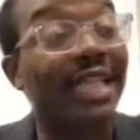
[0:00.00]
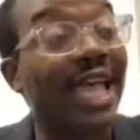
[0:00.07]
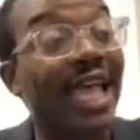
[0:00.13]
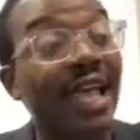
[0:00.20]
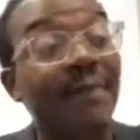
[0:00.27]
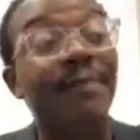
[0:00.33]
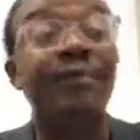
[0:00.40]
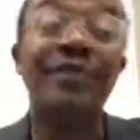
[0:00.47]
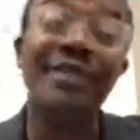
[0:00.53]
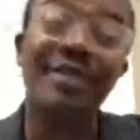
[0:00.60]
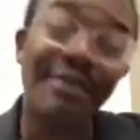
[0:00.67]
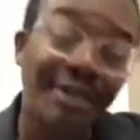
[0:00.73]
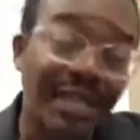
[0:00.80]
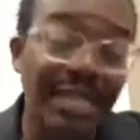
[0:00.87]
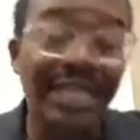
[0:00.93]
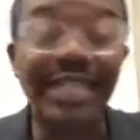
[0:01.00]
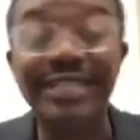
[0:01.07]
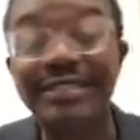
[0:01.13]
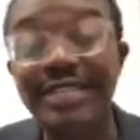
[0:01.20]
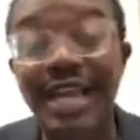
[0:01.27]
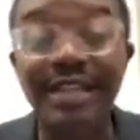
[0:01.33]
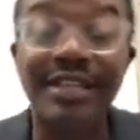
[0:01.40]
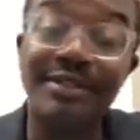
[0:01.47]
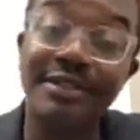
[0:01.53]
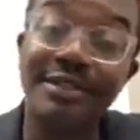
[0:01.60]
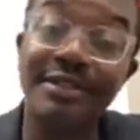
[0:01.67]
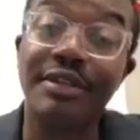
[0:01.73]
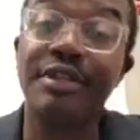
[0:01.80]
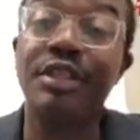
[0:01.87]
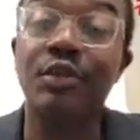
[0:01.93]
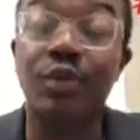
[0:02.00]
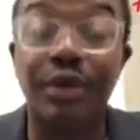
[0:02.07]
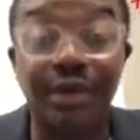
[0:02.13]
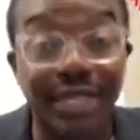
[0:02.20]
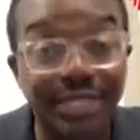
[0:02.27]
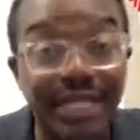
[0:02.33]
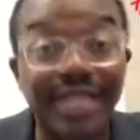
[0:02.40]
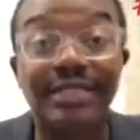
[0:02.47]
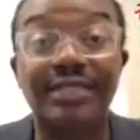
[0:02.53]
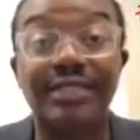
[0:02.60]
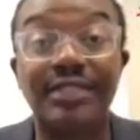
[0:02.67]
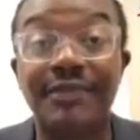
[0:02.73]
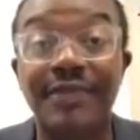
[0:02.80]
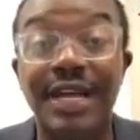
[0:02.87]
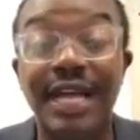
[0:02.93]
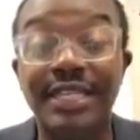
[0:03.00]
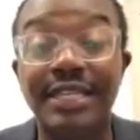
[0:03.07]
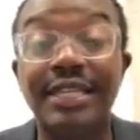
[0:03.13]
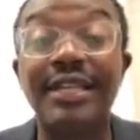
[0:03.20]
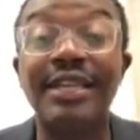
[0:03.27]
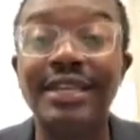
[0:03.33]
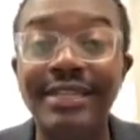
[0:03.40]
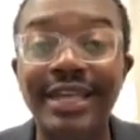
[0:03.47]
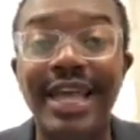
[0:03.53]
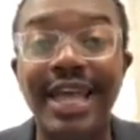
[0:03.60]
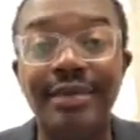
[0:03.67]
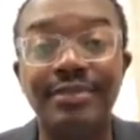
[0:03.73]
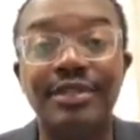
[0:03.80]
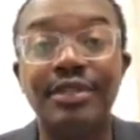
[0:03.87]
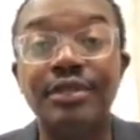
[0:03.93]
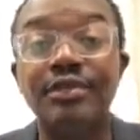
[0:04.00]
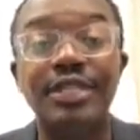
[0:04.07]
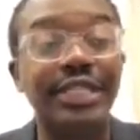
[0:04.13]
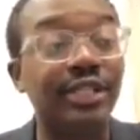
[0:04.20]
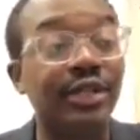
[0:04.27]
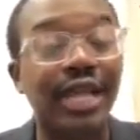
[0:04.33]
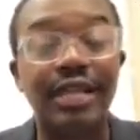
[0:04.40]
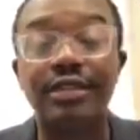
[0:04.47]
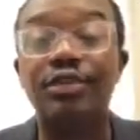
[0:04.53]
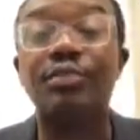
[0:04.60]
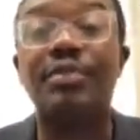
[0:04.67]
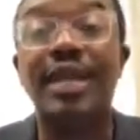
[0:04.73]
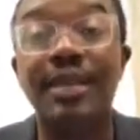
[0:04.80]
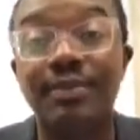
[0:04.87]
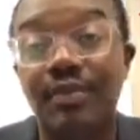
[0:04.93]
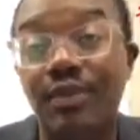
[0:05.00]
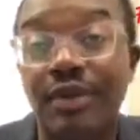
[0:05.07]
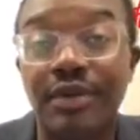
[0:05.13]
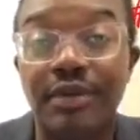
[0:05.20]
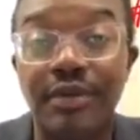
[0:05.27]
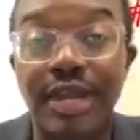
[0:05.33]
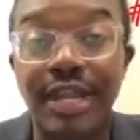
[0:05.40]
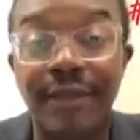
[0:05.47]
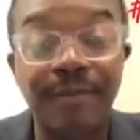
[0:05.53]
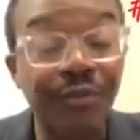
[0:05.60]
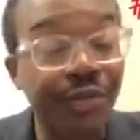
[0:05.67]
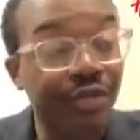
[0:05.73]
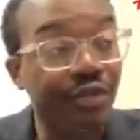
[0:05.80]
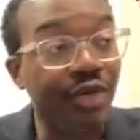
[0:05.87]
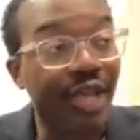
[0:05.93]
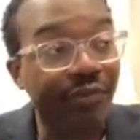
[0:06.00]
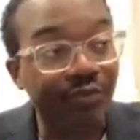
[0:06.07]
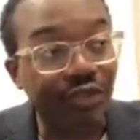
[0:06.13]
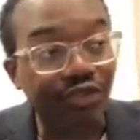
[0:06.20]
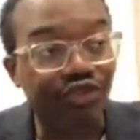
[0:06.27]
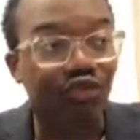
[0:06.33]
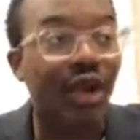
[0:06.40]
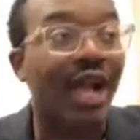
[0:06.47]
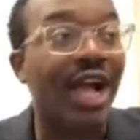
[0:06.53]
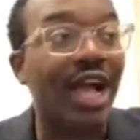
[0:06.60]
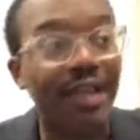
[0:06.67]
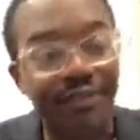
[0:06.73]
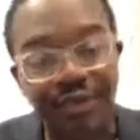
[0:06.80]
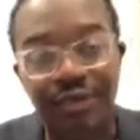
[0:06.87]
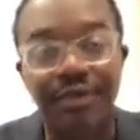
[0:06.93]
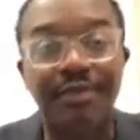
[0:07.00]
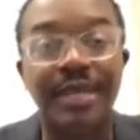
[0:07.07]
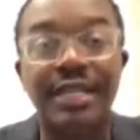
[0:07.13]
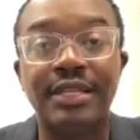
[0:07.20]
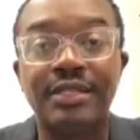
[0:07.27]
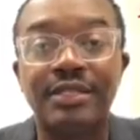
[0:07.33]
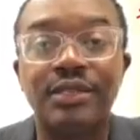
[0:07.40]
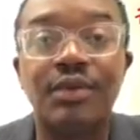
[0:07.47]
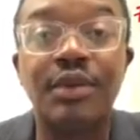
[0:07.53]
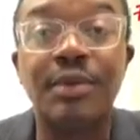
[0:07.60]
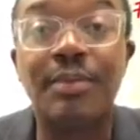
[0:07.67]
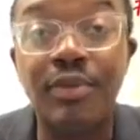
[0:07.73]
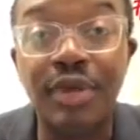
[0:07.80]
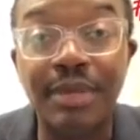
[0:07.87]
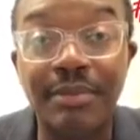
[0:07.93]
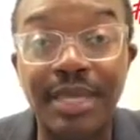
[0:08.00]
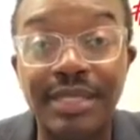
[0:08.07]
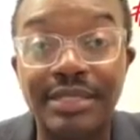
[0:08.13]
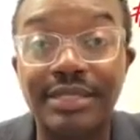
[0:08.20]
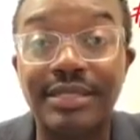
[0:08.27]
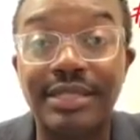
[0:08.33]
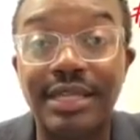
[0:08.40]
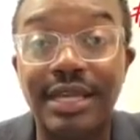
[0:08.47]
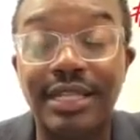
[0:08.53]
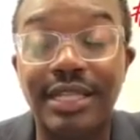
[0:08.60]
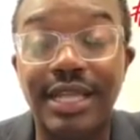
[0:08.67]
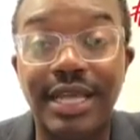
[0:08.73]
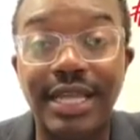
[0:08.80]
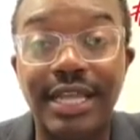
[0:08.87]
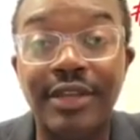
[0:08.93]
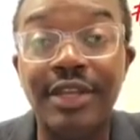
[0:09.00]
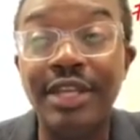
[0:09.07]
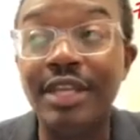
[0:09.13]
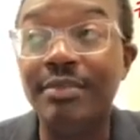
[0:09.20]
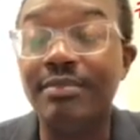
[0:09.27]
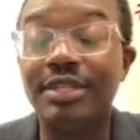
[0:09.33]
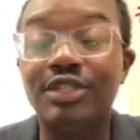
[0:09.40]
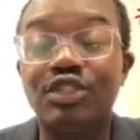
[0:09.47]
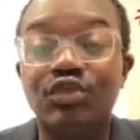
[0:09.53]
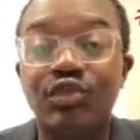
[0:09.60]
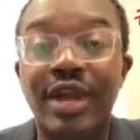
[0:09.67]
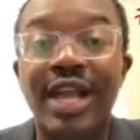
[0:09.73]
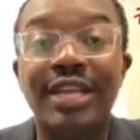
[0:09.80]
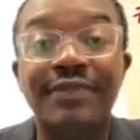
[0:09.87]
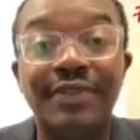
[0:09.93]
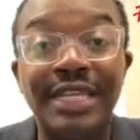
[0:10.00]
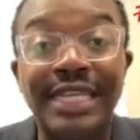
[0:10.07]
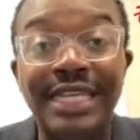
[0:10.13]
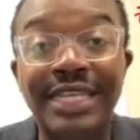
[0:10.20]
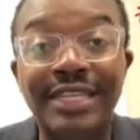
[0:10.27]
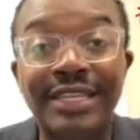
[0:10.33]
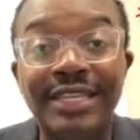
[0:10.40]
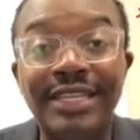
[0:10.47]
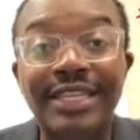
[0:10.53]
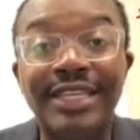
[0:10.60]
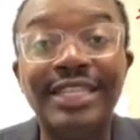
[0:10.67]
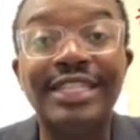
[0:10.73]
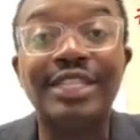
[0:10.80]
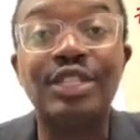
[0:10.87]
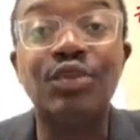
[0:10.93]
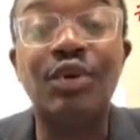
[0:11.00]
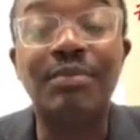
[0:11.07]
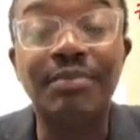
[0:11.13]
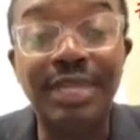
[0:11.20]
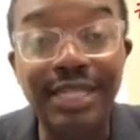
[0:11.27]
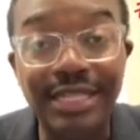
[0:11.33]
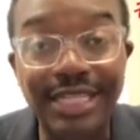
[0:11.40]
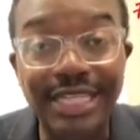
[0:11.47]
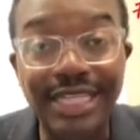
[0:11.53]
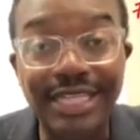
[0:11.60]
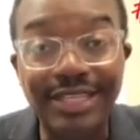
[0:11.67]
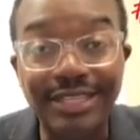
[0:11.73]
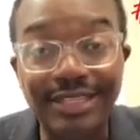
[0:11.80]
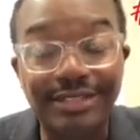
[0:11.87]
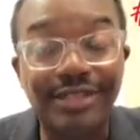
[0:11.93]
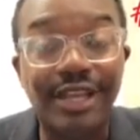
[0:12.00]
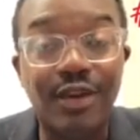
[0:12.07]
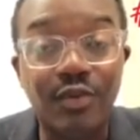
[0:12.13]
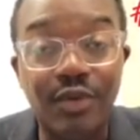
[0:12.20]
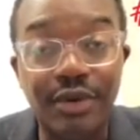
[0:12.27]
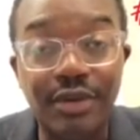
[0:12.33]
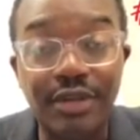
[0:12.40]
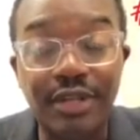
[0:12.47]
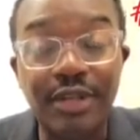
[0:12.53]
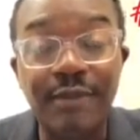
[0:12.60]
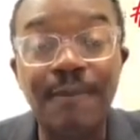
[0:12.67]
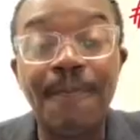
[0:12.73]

that it's not necessarily work as I just defined it. Yeah, absolutely. You got to do paperwork, right? You have to drive 30 minutes to an appointment to see a client. But driving to a meeting is not work.